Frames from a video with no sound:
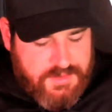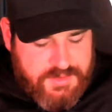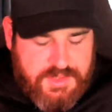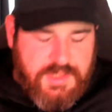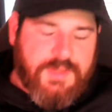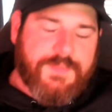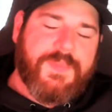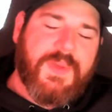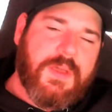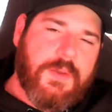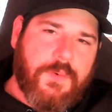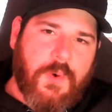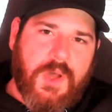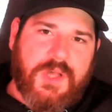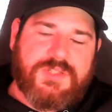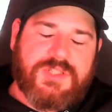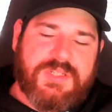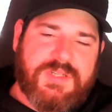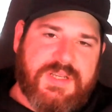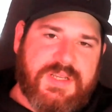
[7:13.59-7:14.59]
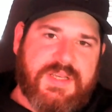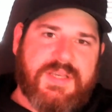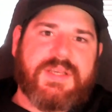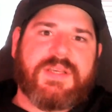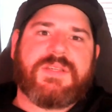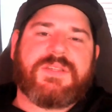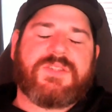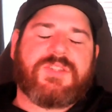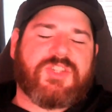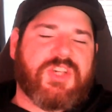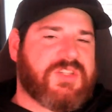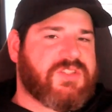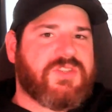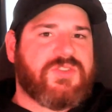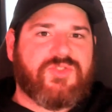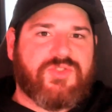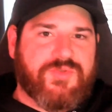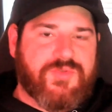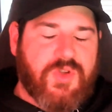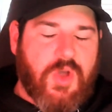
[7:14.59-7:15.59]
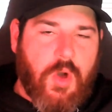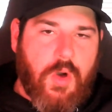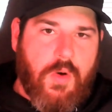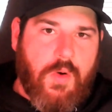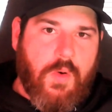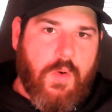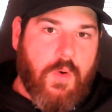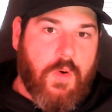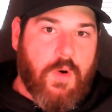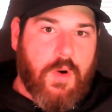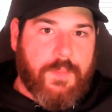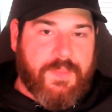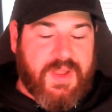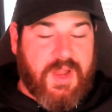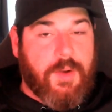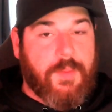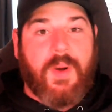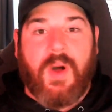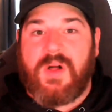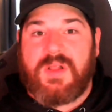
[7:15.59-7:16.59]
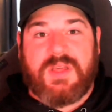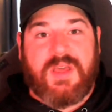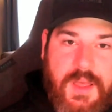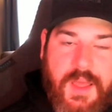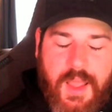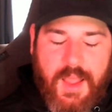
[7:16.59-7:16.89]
So the big question is Justin Trudeau or Pierre Poilievre?